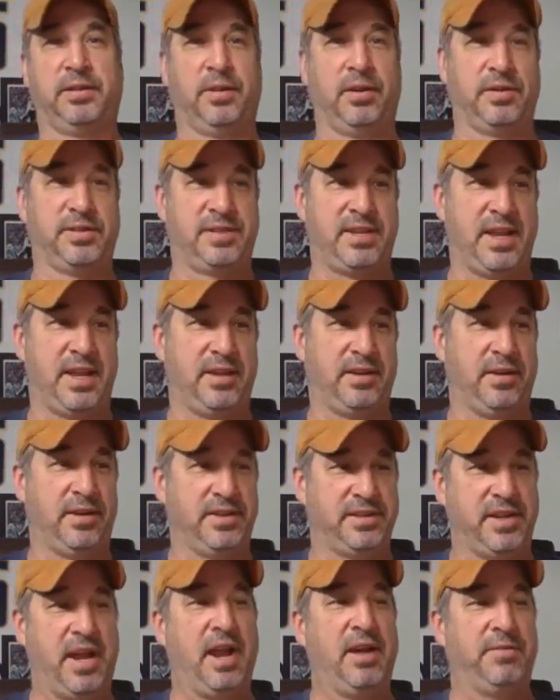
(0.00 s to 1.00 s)
their
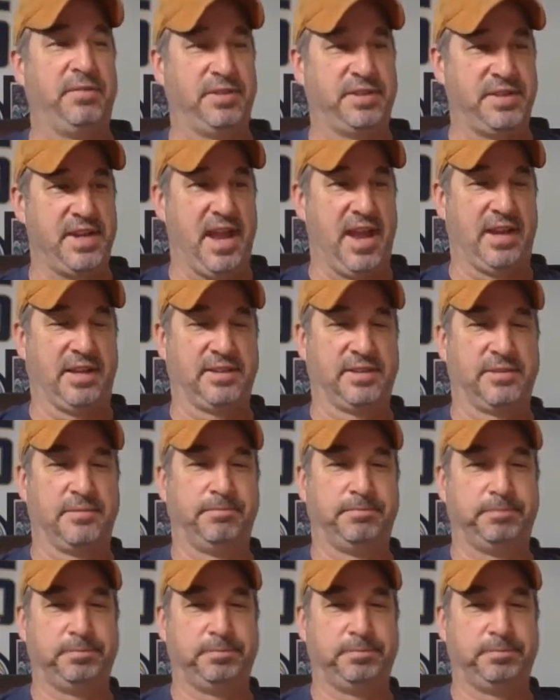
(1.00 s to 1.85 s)
desire for snacks.